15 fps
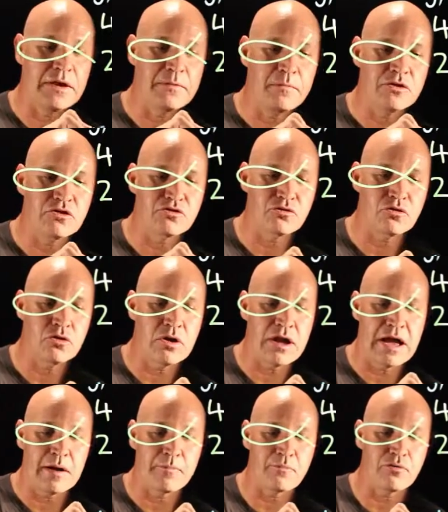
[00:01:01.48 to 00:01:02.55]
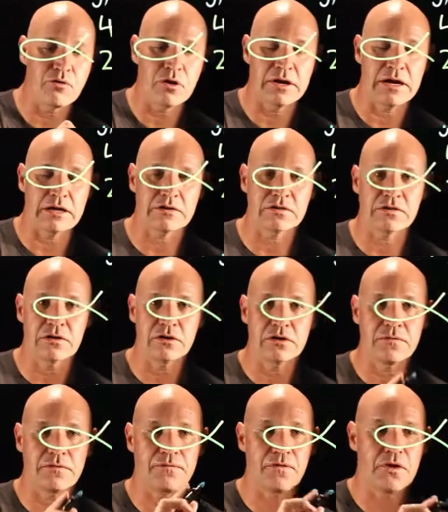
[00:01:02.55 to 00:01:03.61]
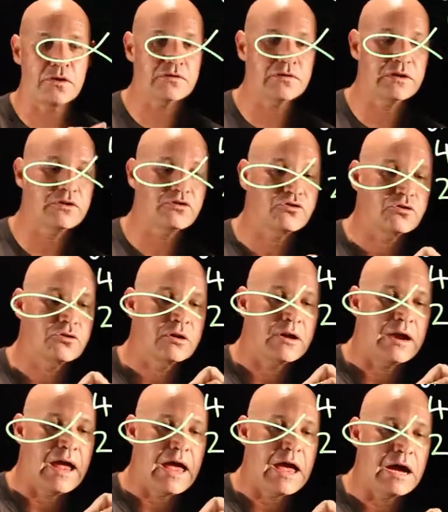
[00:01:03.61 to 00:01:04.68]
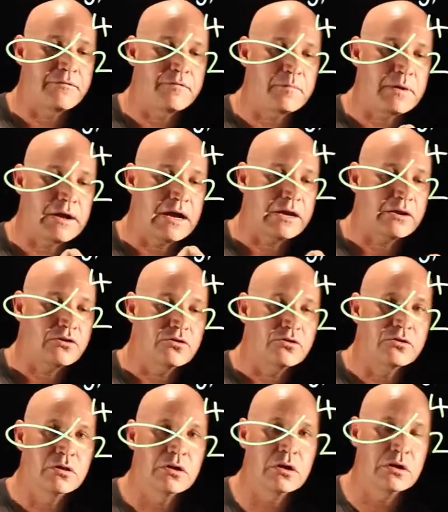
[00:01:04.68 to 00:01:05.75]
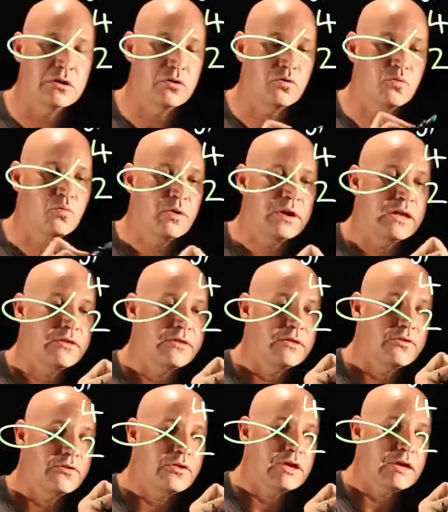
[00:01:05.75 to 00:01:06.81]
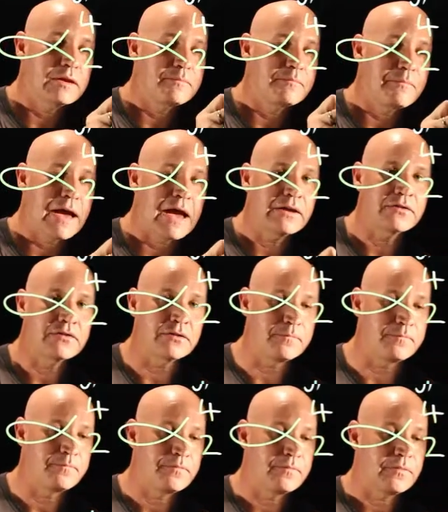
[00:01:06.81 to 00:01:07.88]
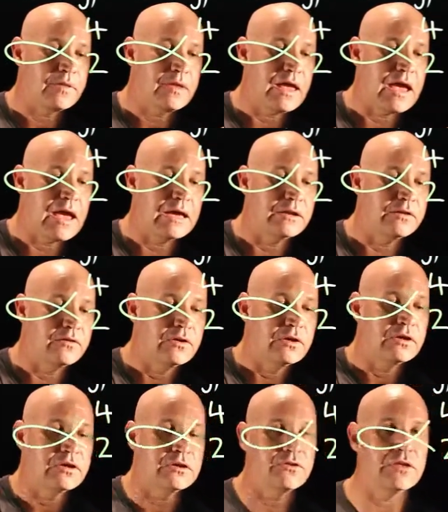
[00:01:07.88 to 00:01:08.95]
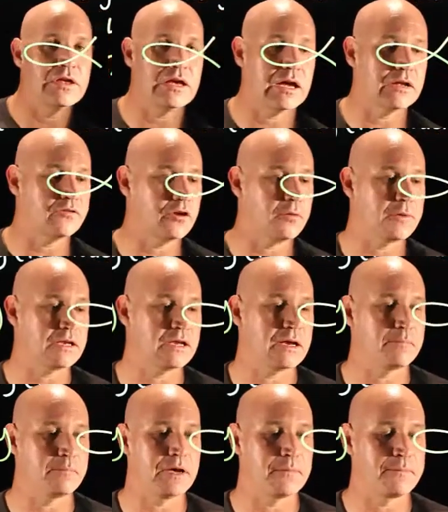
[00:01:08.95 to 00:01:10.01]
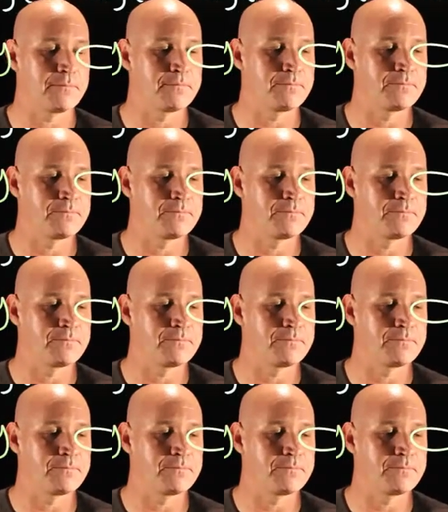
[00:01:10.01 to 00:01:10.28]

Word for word: then we draw our product. So I'm going to firstly draw our alpha particle with the mass and the atomic number.